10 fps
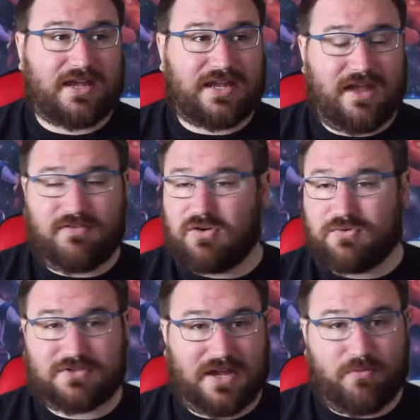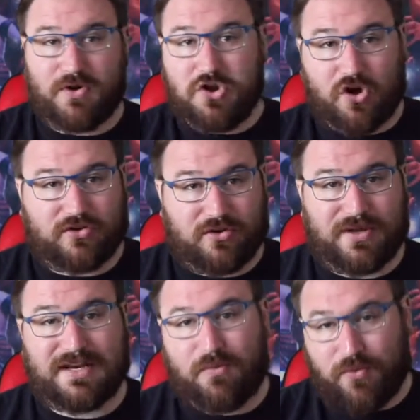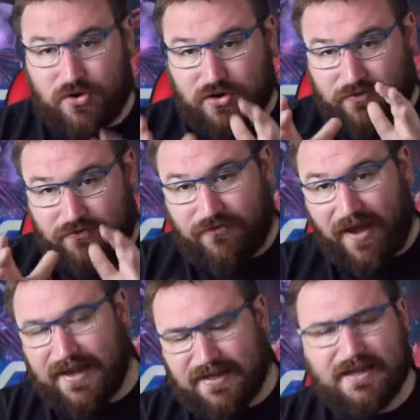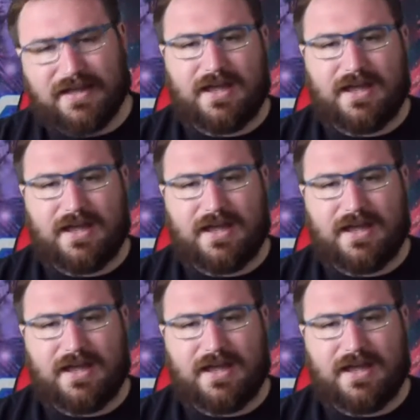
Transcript: Kevin Owens was like, we're not doing that, we're going to fight.